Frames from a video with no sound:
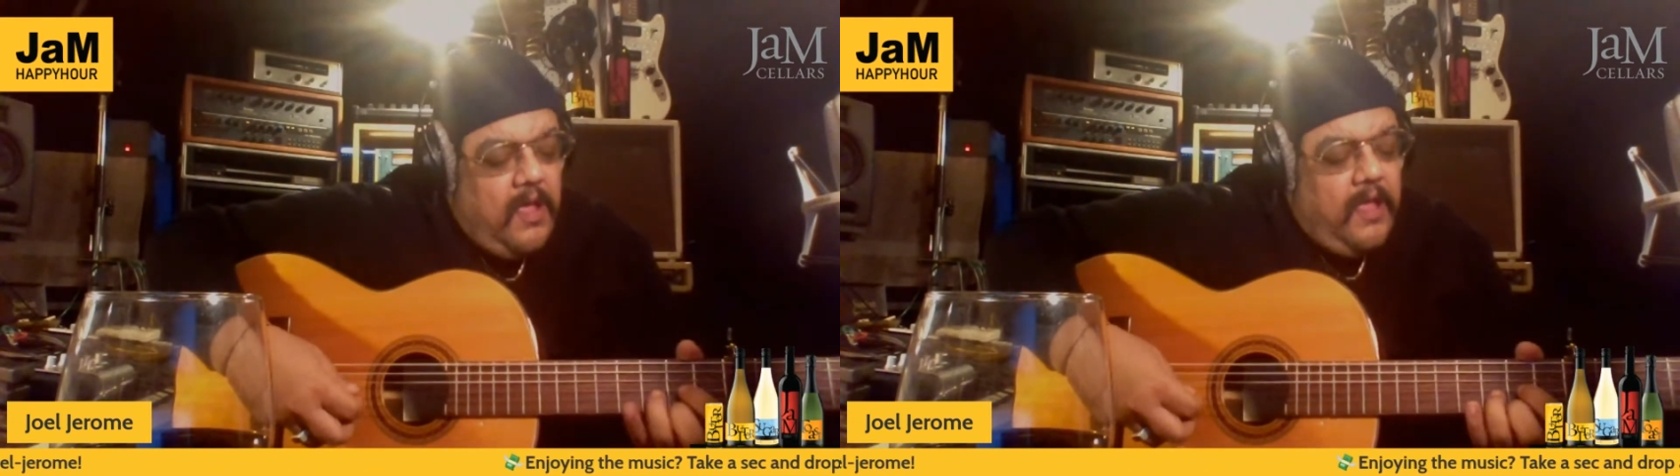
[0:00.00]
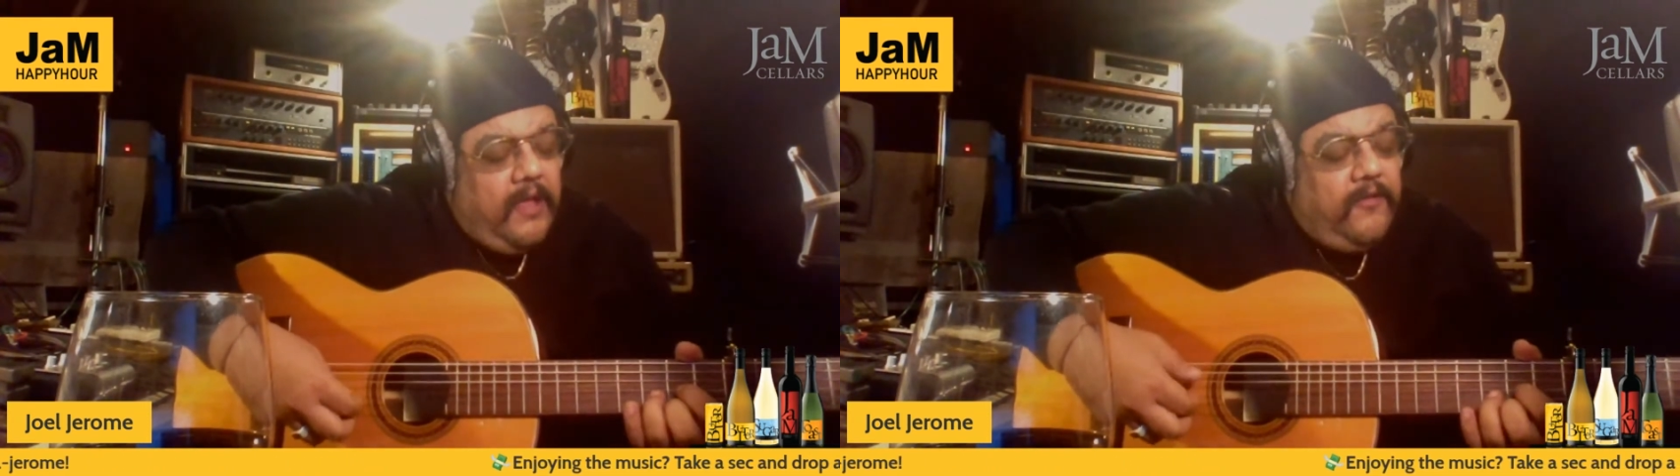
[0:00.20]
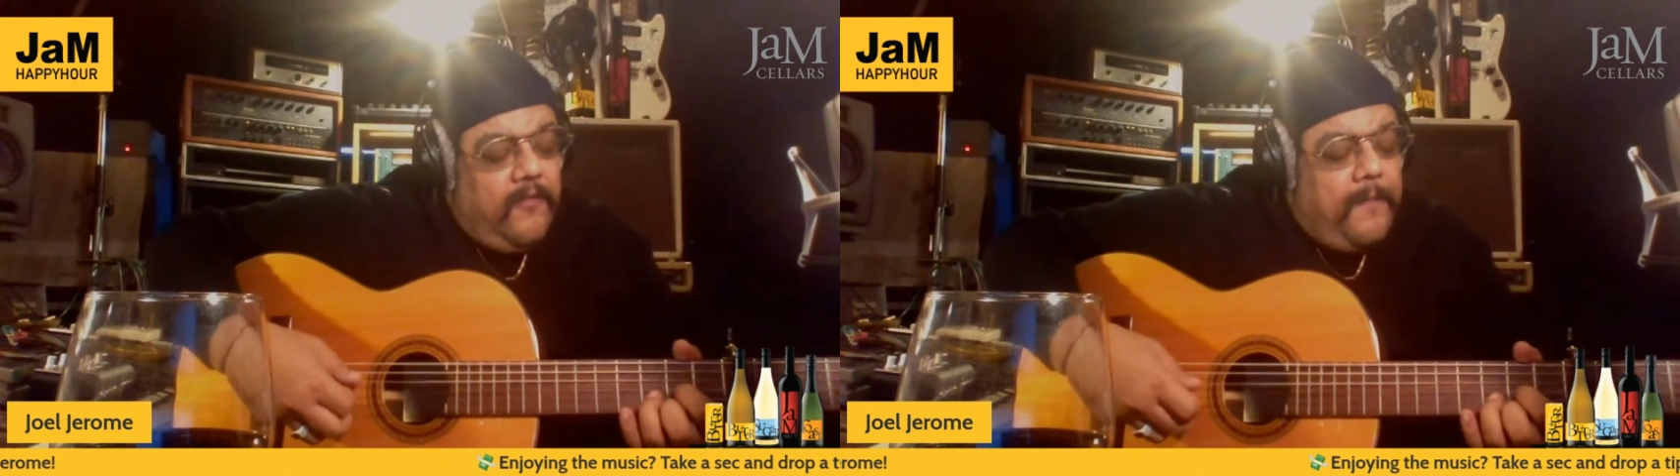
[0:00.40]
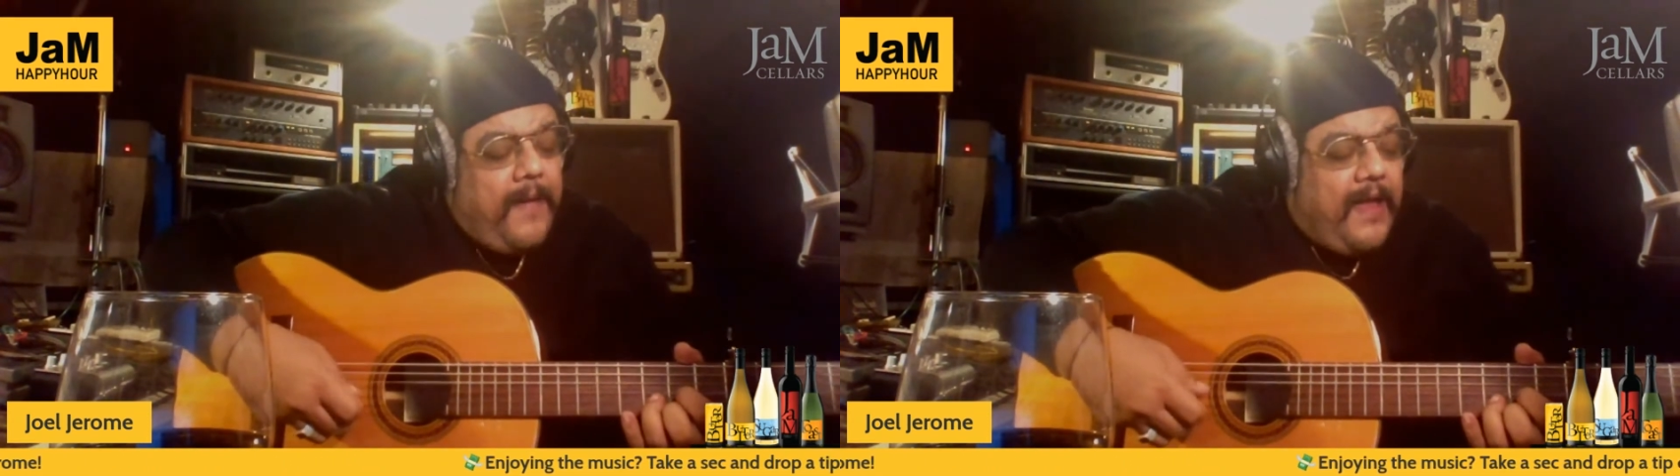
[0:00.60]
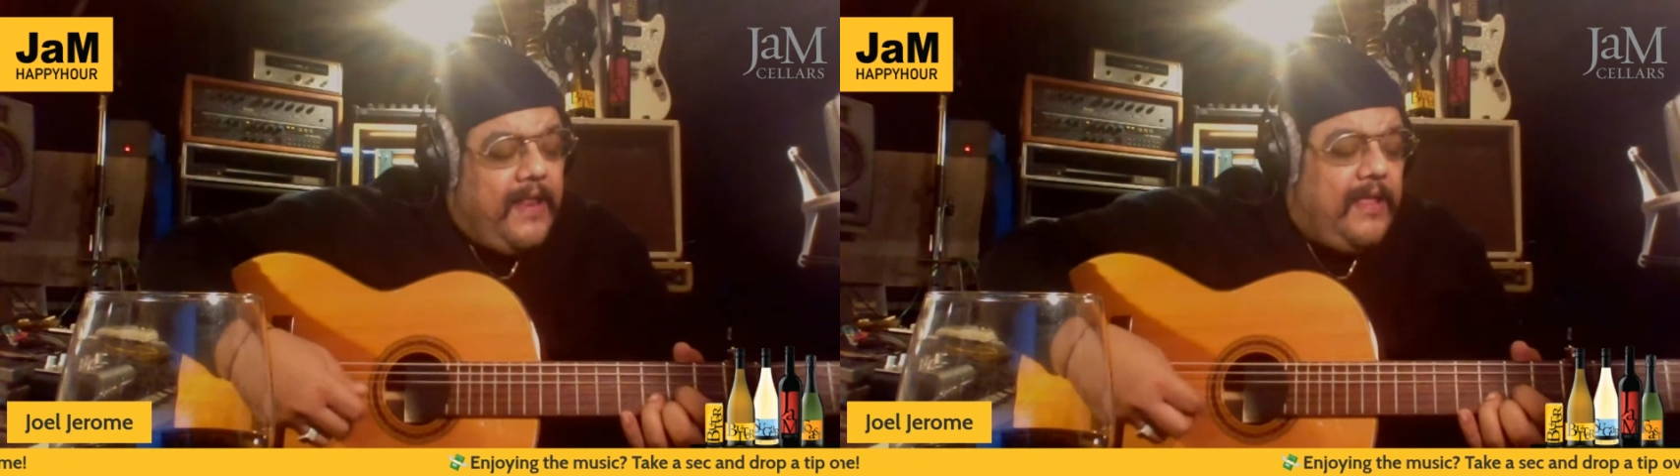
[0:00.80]
Ain't
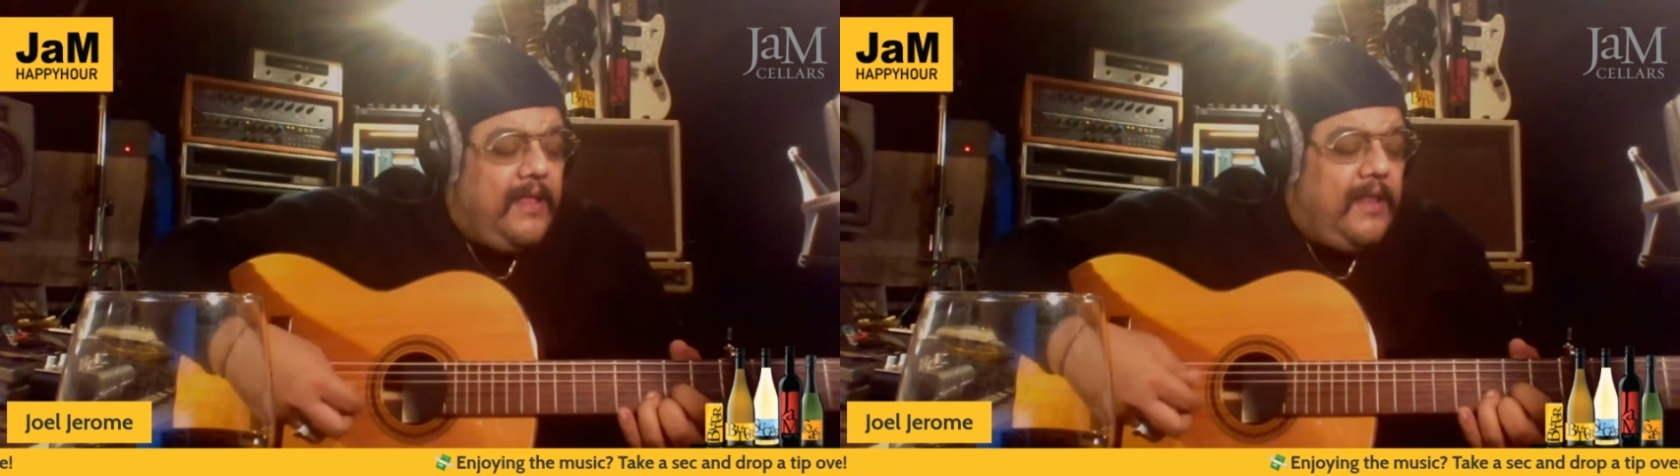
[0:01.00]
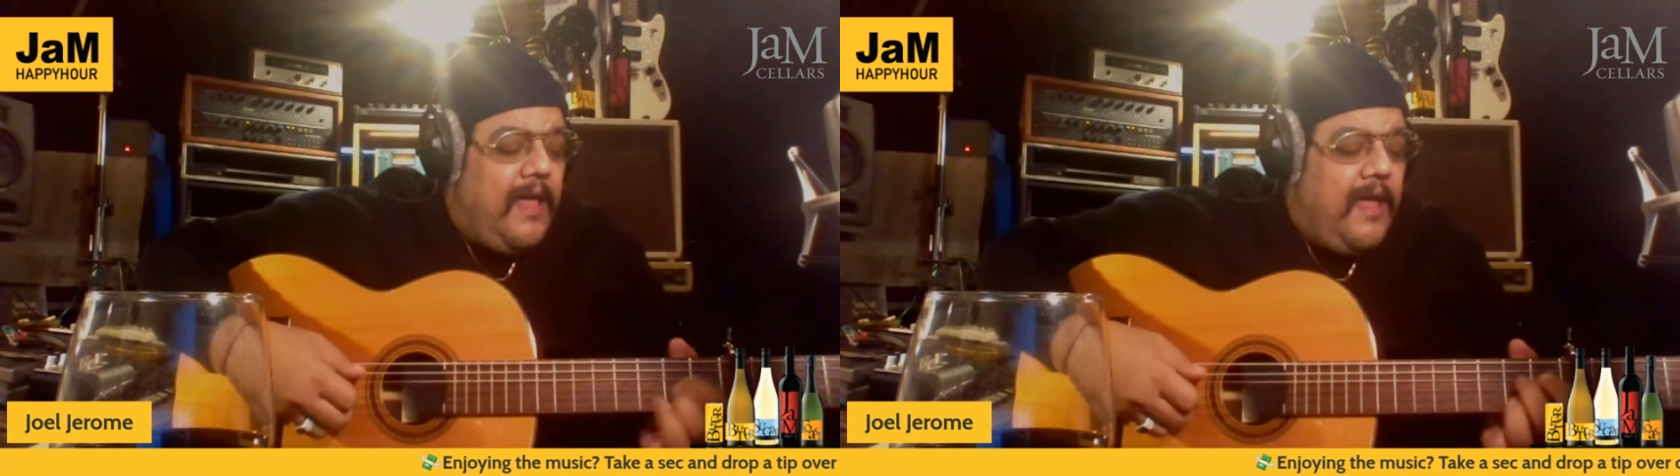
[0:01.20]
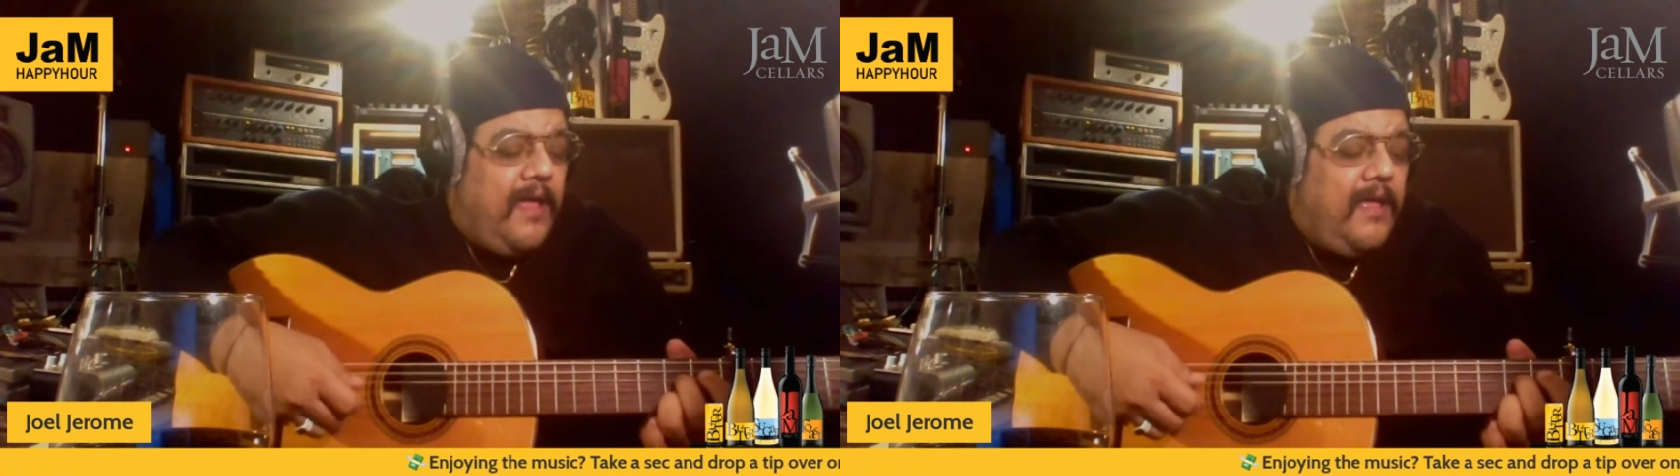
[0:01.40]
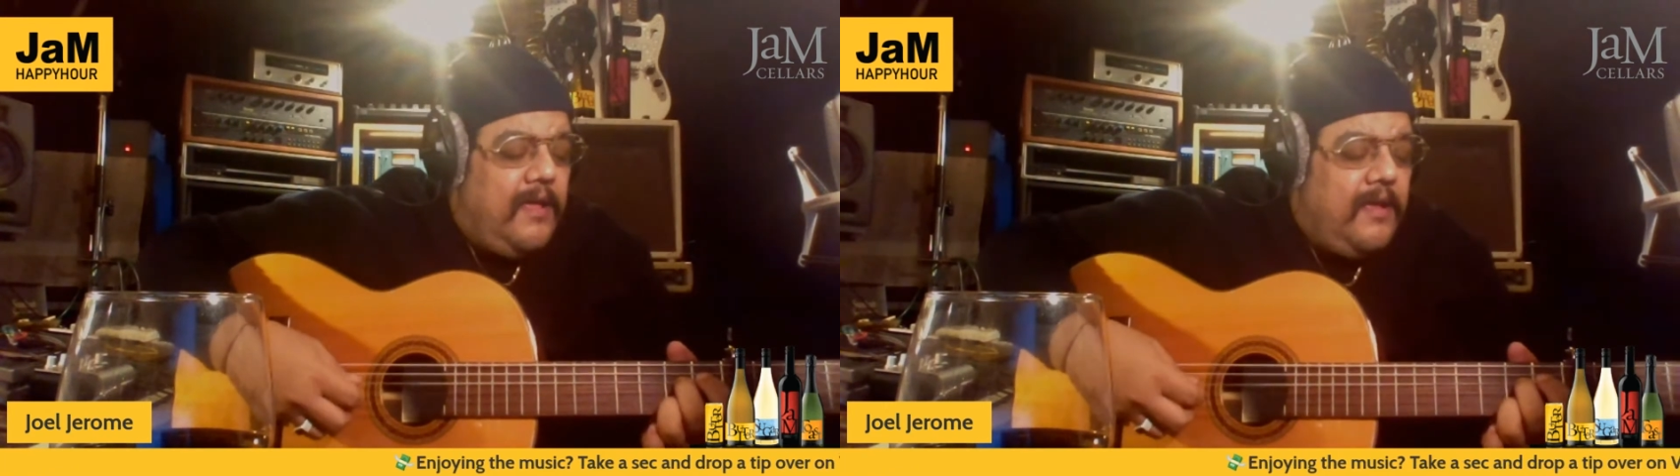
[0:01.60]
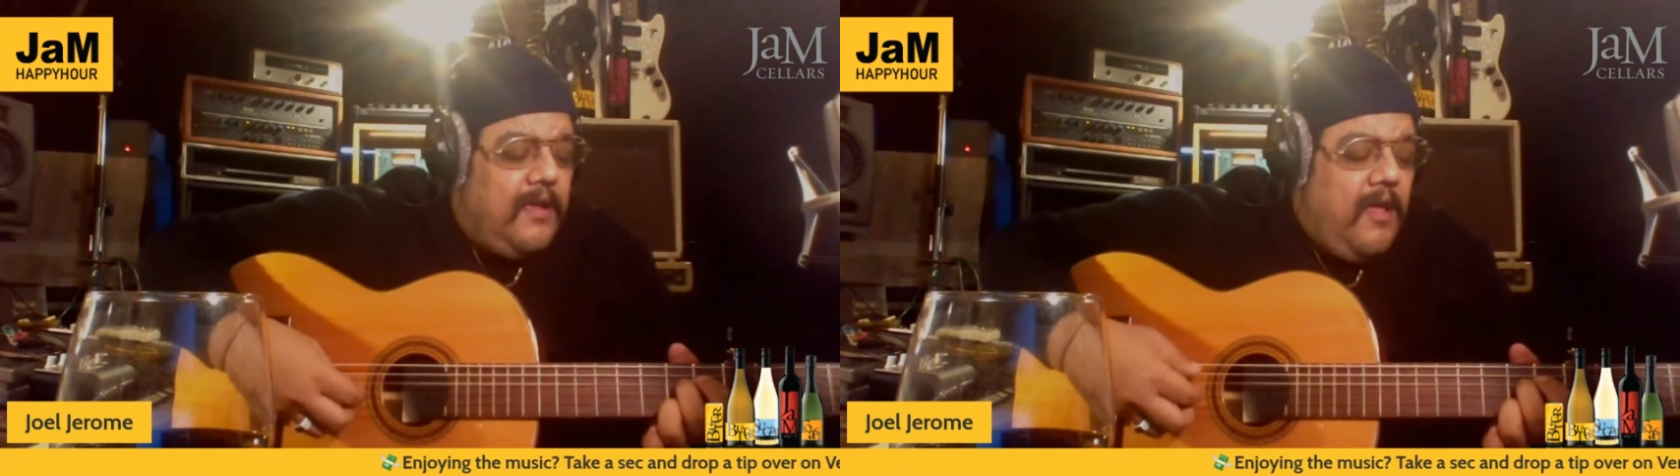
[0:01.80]
nobody like